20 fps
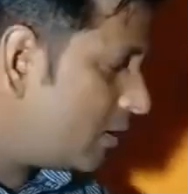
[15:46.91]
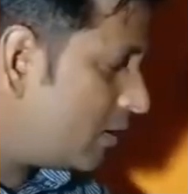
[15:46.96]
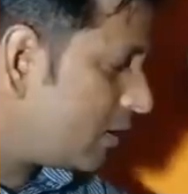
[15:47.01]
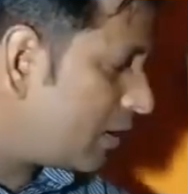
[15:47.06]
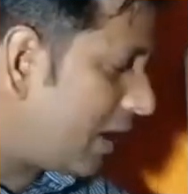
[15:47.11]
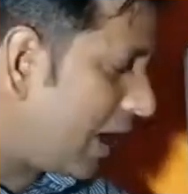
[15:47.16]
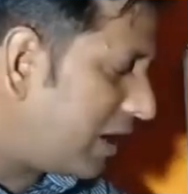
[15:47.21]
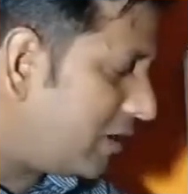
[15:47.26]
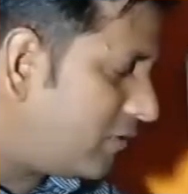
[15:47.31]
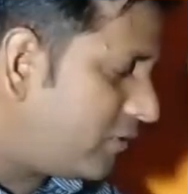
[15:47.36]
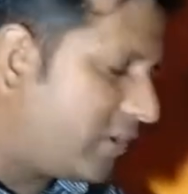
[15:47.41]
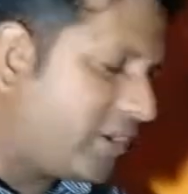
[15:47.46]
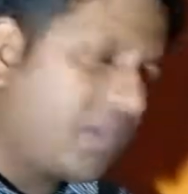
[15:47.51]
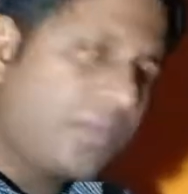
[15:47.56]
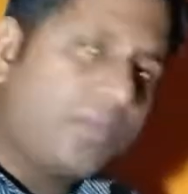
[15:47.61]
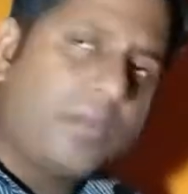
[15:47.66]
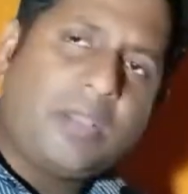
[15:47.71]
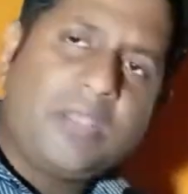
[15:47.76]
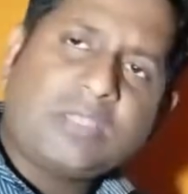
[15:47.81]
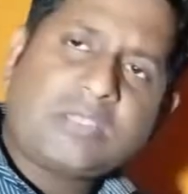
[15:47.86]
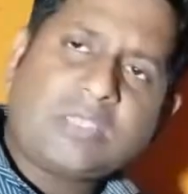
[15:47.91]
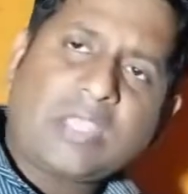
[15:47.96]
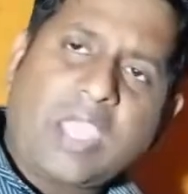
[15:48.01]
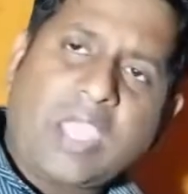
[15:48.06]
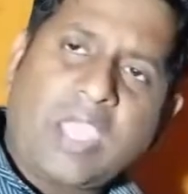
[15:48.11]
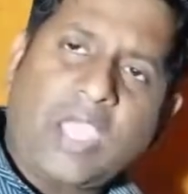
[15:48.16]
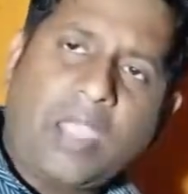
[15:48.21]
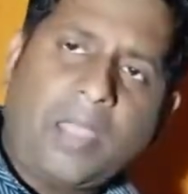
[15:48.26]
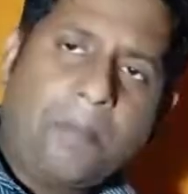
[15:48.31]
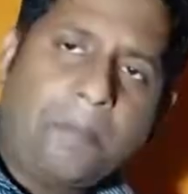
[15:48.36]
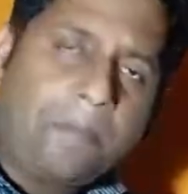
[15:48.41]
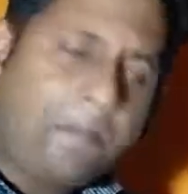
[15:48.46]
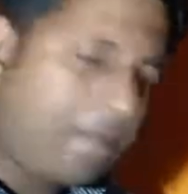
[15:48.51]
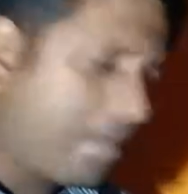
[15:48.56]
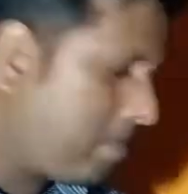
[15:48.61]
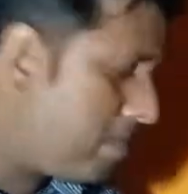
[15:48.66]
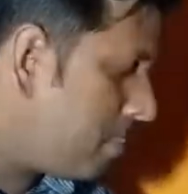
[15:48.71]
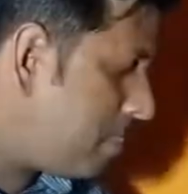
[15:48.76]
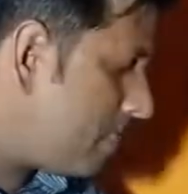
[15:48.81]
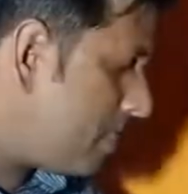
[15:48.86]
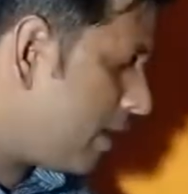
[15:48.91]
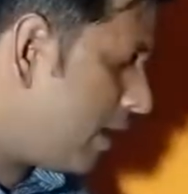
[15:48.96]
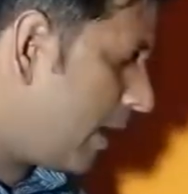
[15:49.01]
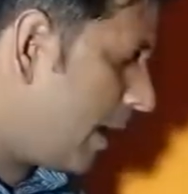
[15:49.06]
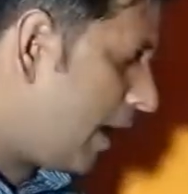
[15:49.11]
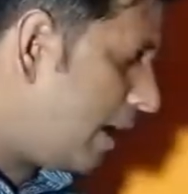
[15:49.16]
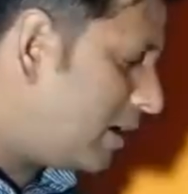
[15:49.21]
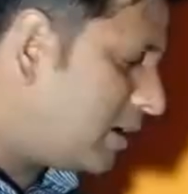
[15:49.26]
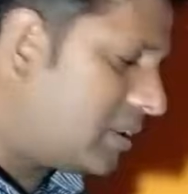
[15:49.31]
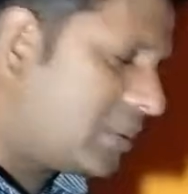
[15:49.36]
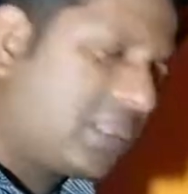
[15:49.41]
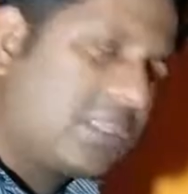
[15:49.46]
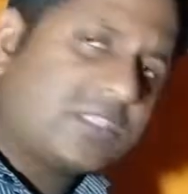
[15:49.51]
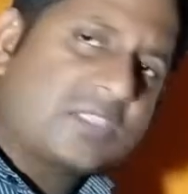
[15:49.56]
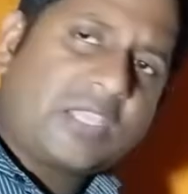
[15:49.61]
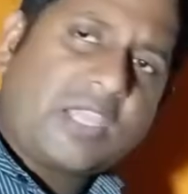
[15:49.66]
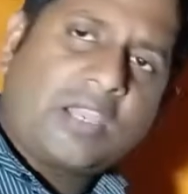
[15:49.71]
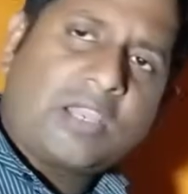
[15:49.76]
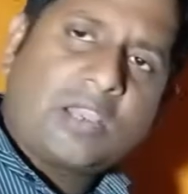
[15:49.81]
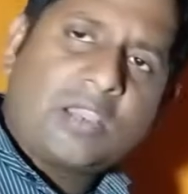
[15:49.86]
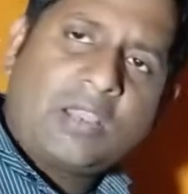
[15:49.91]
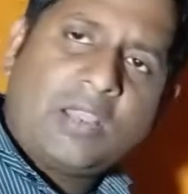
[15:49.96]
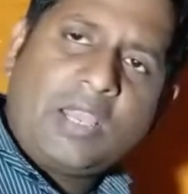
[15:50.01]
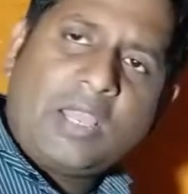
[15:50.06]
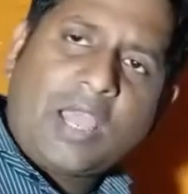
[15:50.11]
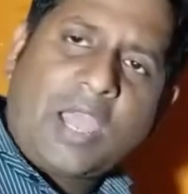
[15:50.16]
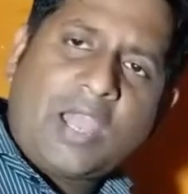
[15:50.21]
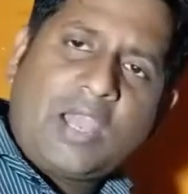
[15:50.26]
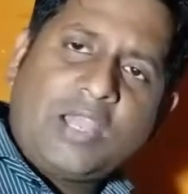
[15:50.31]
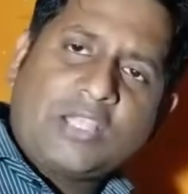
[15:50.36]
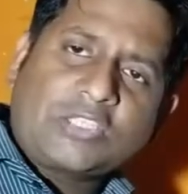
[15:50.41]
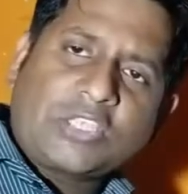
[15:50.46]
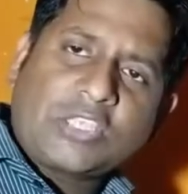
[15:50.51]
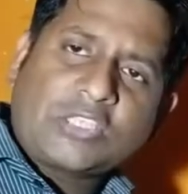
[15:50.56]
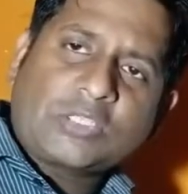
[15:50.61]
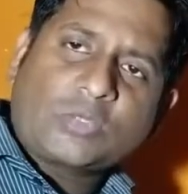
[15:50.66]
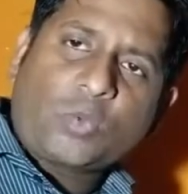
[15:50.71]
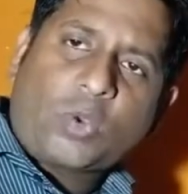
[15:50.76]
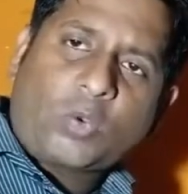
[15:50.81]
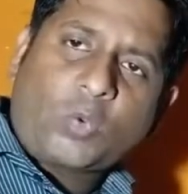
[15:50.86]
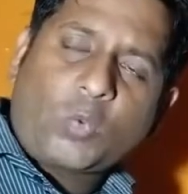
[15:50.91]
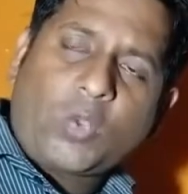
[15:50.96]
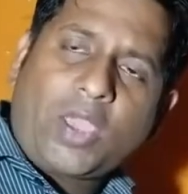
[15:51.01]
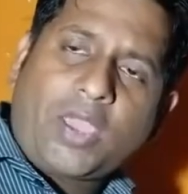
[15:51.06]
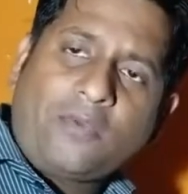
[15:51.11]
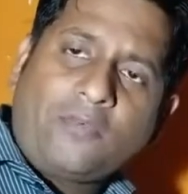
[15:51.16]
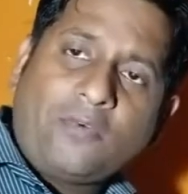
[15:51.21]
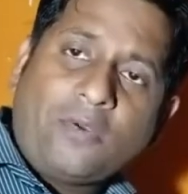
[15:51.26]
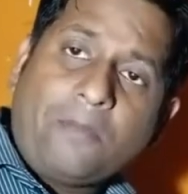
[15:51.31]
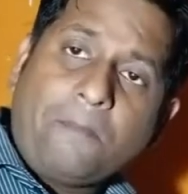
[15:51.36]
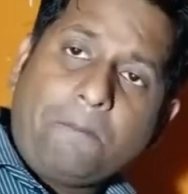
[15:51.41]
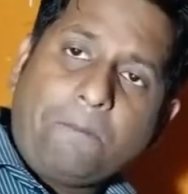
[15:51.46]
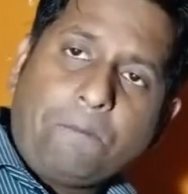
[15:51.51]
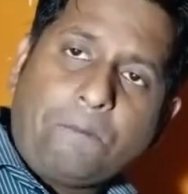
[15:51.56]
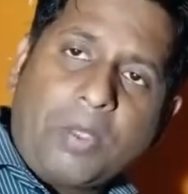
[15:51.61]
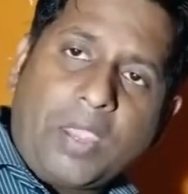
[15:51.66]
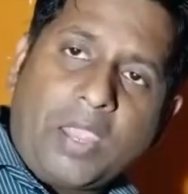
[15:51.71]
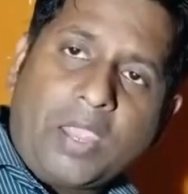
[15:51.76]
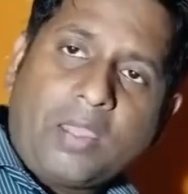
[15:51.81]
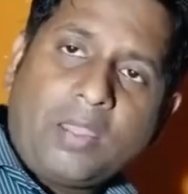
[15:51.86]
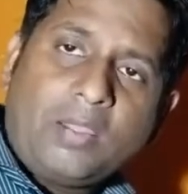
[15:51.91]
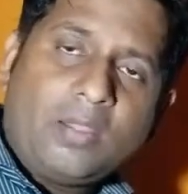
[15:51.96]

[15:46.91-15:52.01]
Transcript: Carry variable is a, and this side LHS what we have? B.